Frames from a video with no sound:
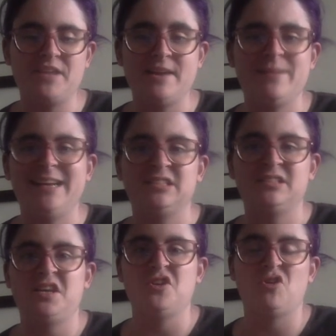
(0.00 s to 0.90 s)
it means
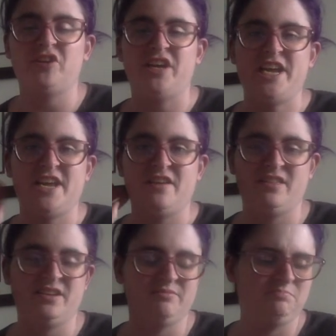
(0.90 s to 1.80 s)
that you're not going to hear
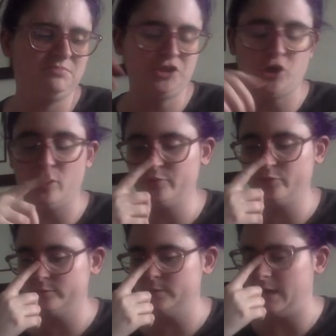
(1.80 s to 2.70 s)
the shop
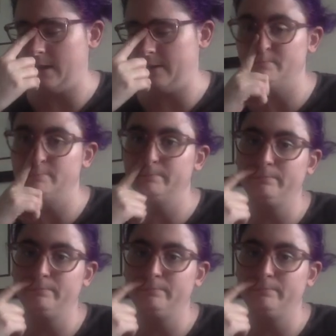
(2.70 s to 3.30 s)
um,